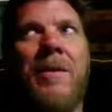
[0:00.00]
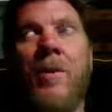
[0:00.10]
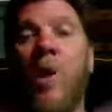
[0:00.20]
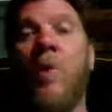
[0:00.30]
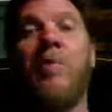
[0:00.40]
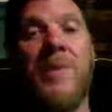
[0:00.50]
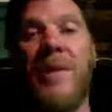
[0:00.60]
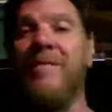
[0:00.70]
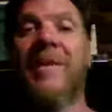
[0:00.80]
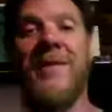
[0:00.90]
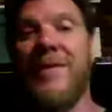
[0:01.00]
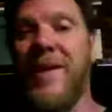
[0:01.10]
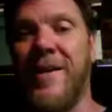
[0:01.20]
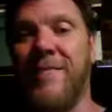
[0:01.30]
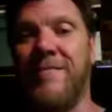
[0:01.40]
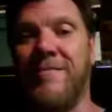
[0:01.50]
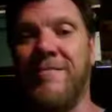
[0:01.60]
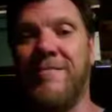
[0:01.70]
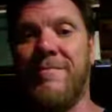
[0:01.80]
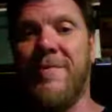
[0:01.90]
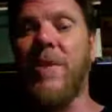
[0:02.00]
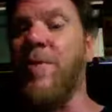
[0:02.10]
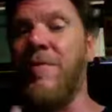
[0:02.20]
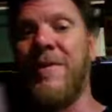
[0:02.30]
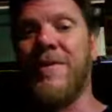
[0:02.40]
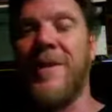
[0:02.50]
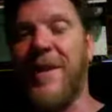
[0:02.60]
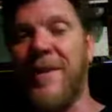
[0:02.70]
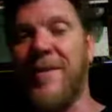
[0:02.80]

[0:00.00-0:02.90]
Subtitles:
Go investigate. Go investigate